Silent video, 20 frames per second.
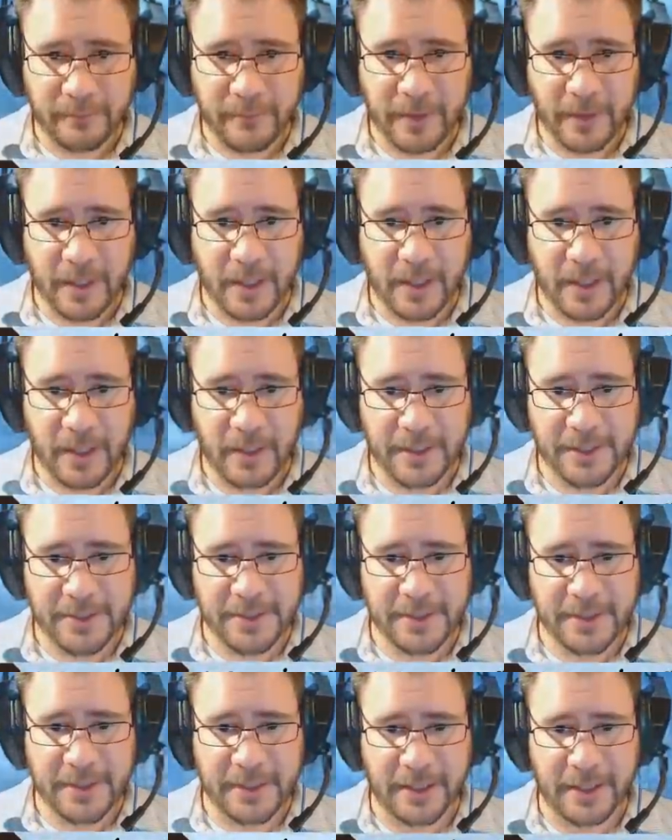let's
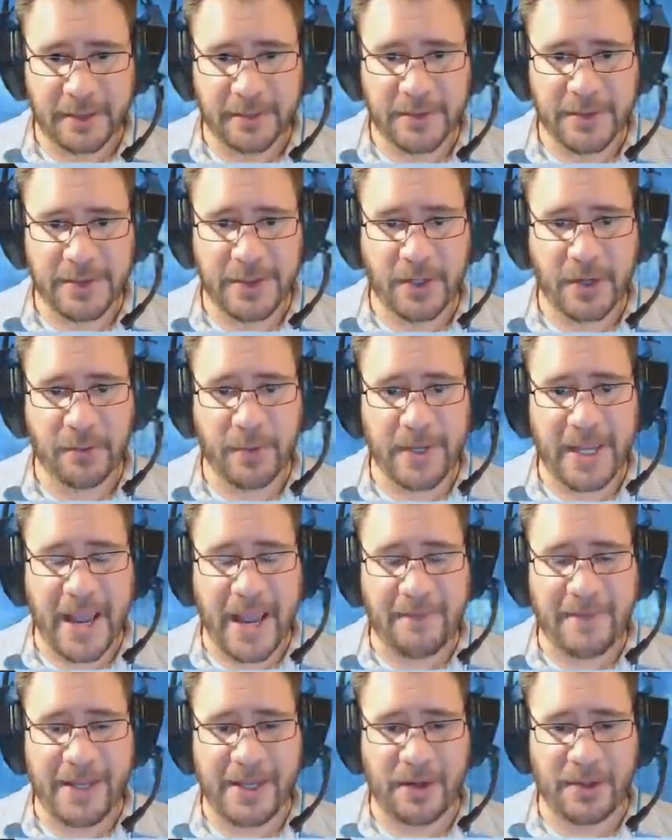see. So we
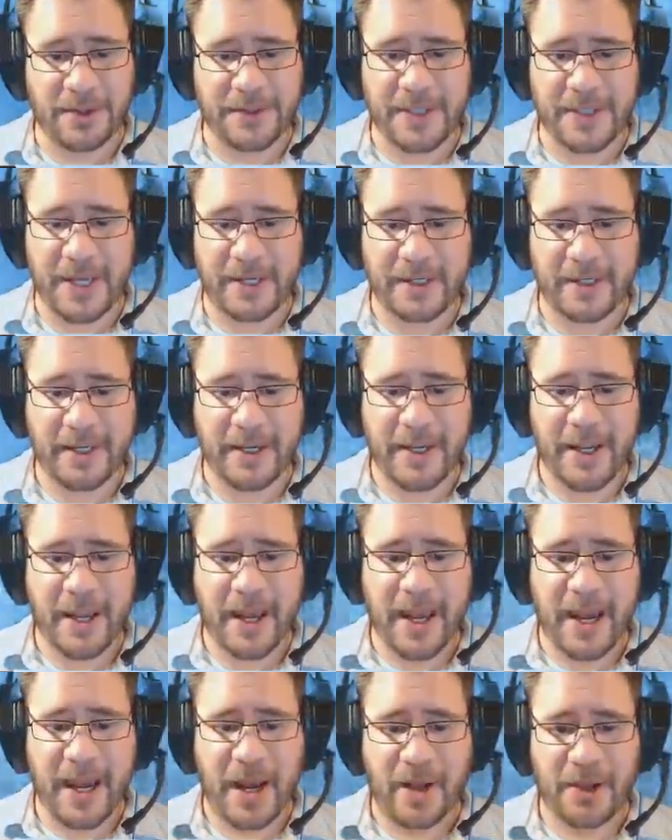have that all set.
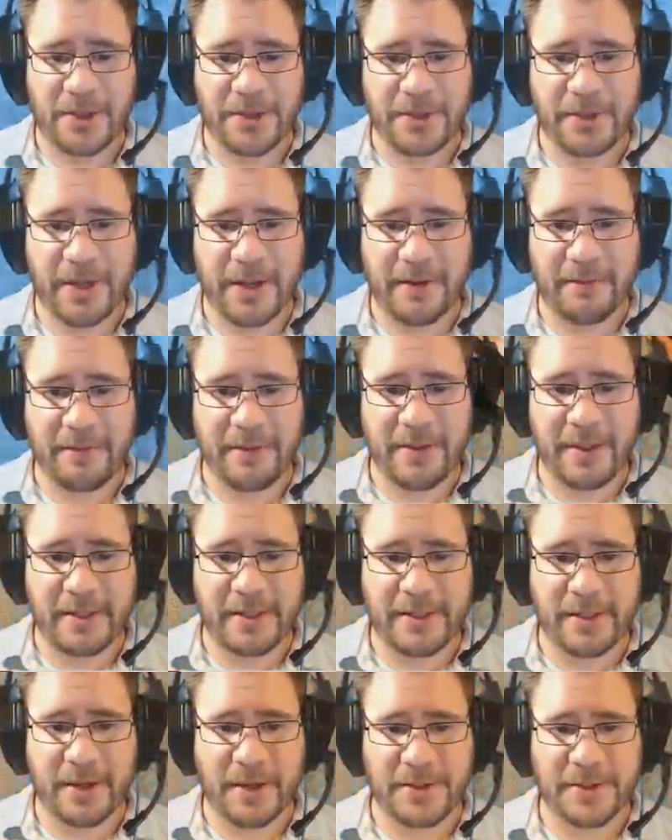I also have
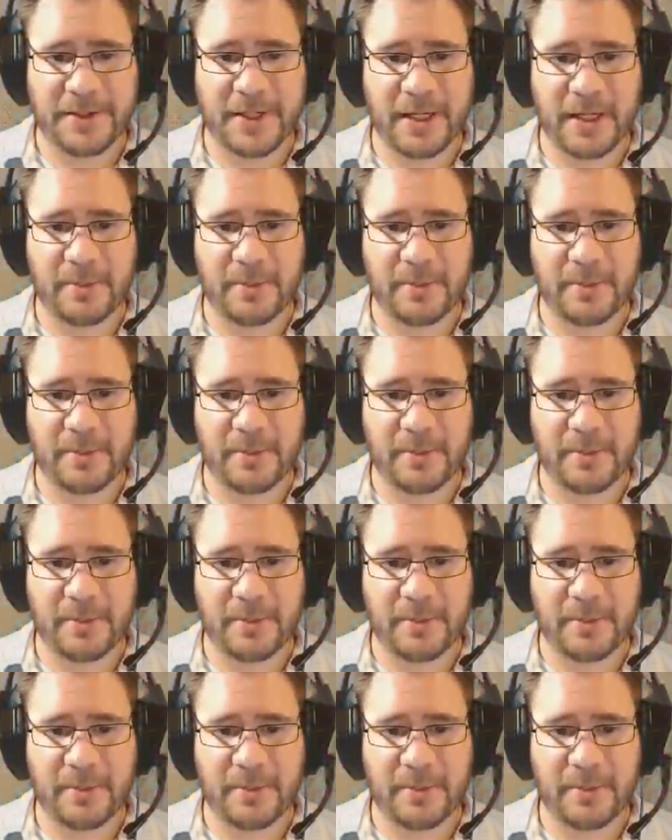this all set up